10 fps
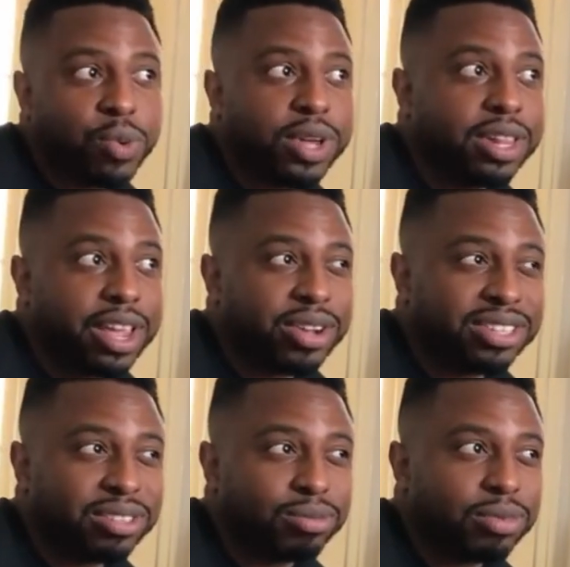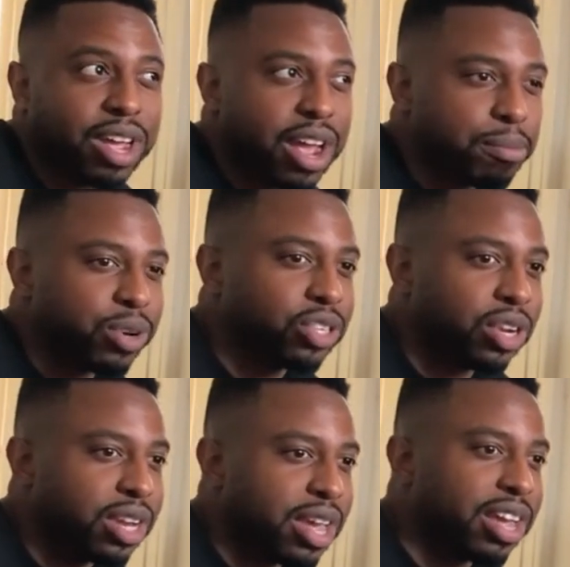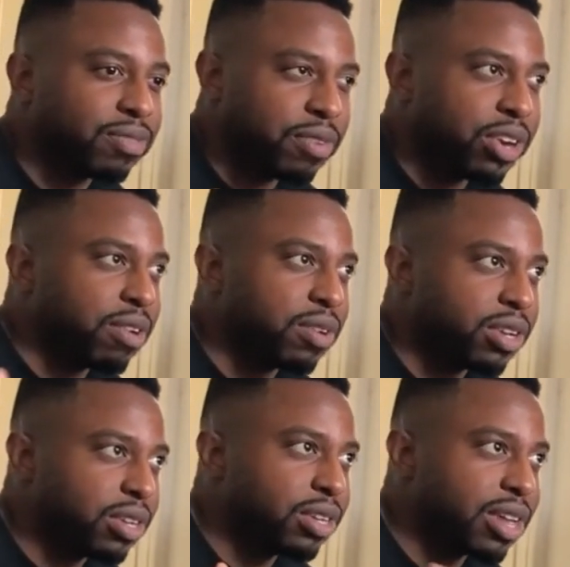what language. I'm pretty sure India has very different